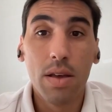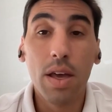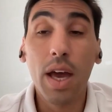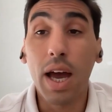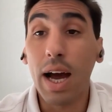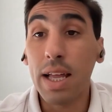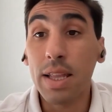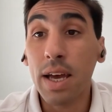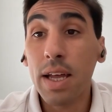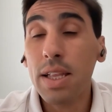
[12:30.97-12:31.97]
Yeah, at
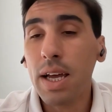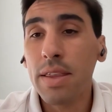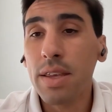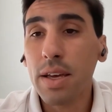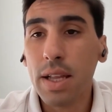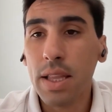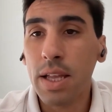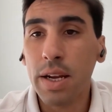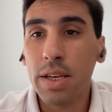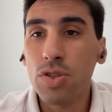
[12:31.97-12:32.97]
the end, I think that
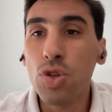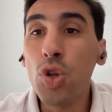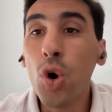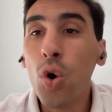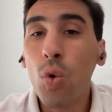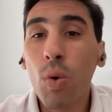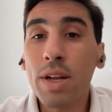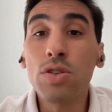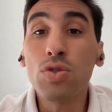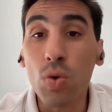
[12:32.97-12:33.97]
there is no
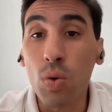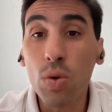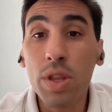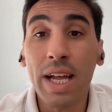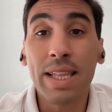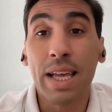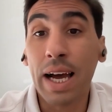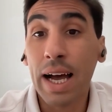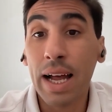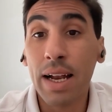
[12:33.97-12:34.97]
one tool that
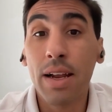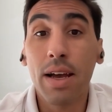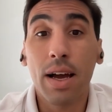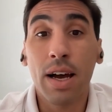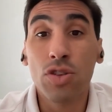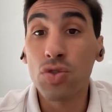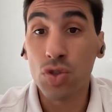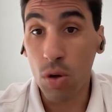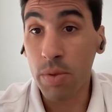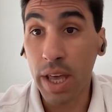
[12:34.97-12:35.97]
can uh,
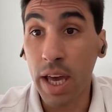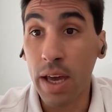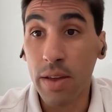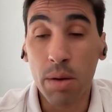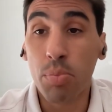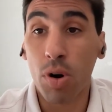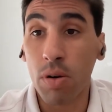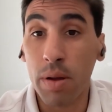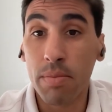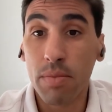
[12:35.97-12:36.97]
solve the, the
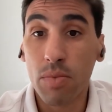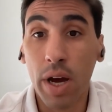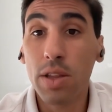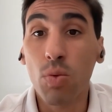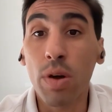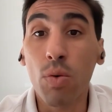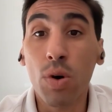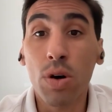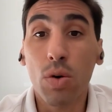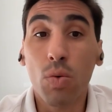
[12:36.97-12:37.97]
problem right? We
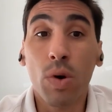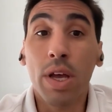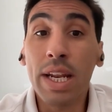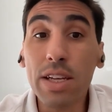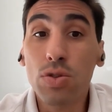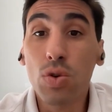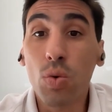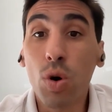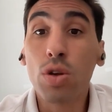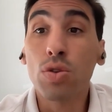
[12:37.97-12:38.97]
want, we need to
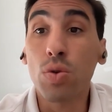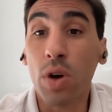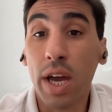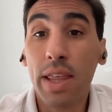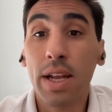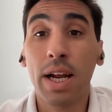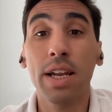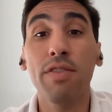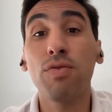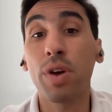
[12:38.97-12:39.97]
work together.
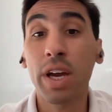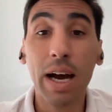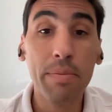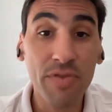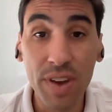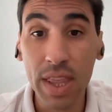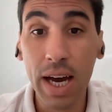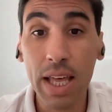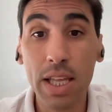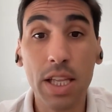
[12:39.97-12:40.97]
And if we have feed
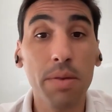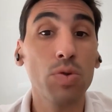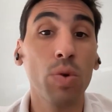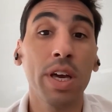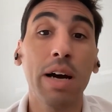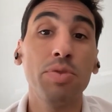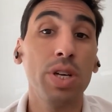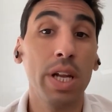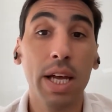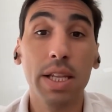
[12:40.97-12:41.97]
additives, we have
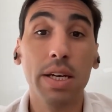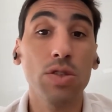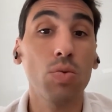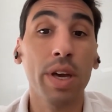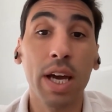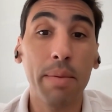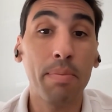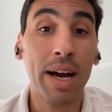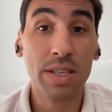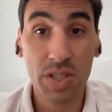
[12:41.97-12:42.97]
genetics, we have
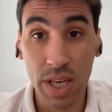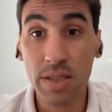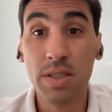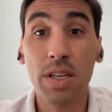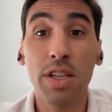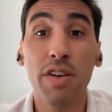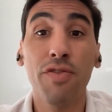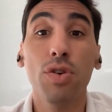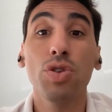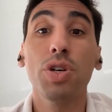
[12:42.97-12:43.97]
vaccines in the
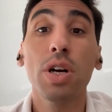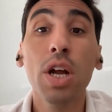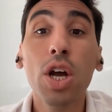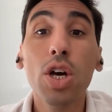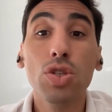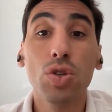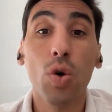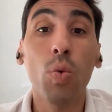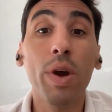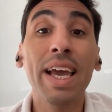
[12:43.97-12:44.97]
future,
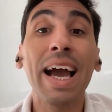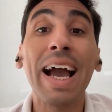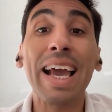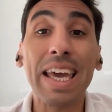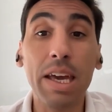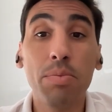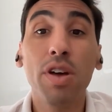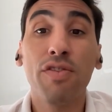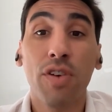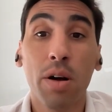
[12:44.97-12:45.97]
so we can give the
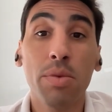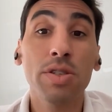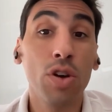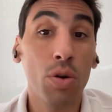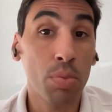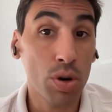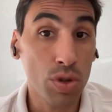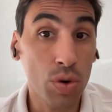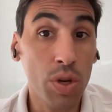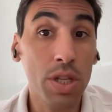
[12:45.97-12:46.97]
farmers the
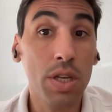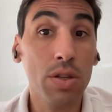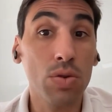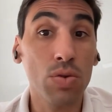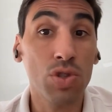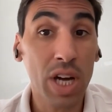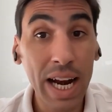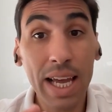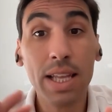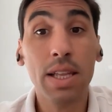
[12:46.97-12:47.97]
opportunity to
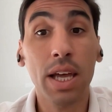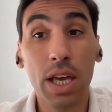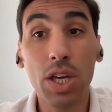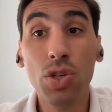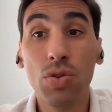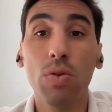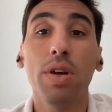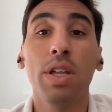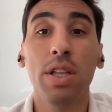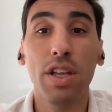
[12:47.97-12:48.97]
target the issue
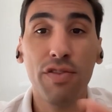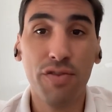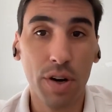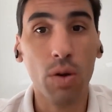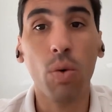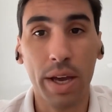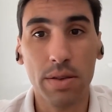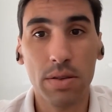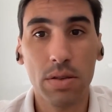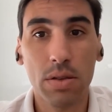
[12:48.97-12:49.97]
in different
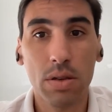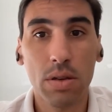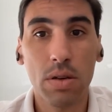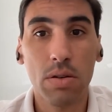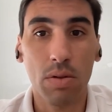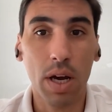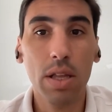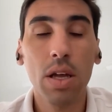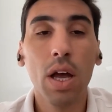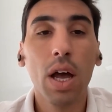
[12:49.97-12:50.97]
ways, right?
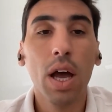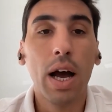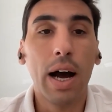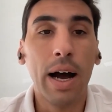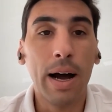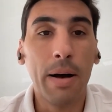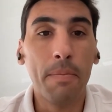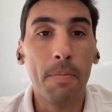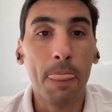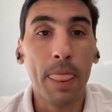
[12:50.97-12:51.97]

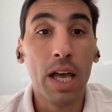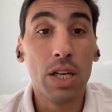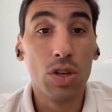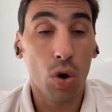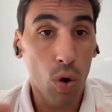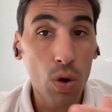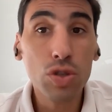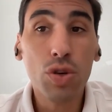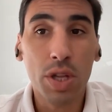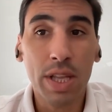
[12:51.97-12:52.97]
Um,
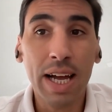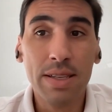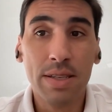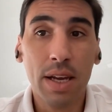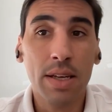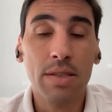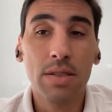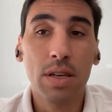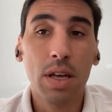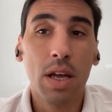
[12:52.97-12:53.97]
also, in that
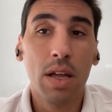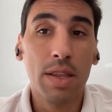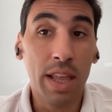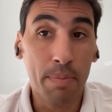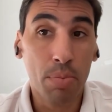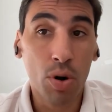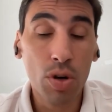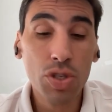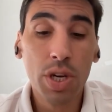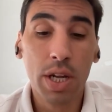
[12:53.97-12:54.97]
sense, the
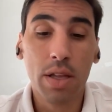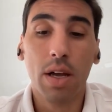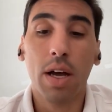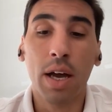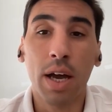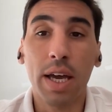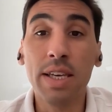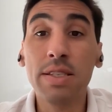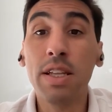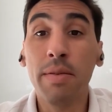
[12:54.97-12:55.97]
project uh,
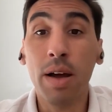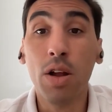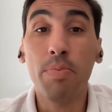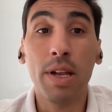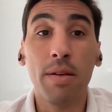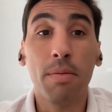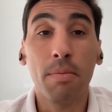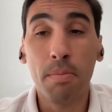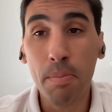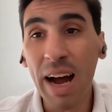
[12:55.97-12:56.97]
is developing
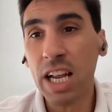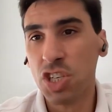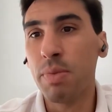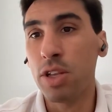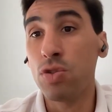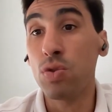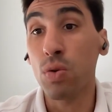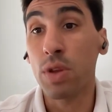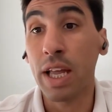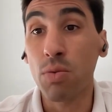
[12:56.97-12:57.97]
management
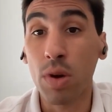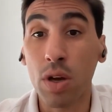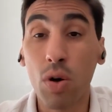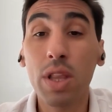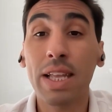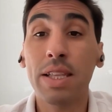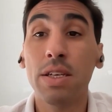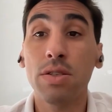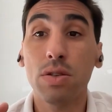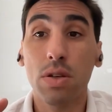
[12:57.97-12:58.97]
tool that we call that
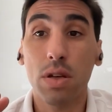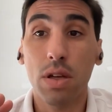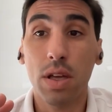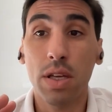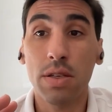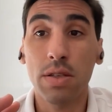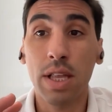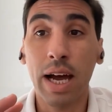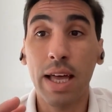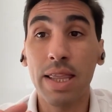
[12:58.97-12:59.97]
is is
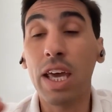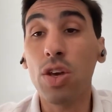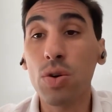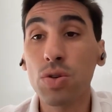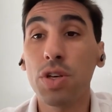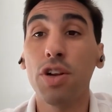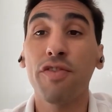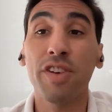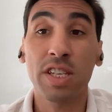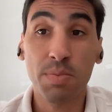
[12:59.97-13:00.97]
the, the using of
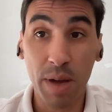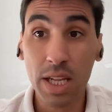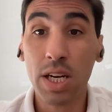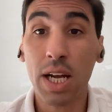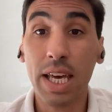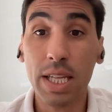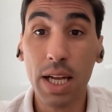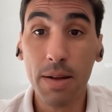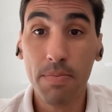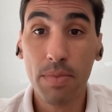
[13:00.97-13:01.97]
spectral data.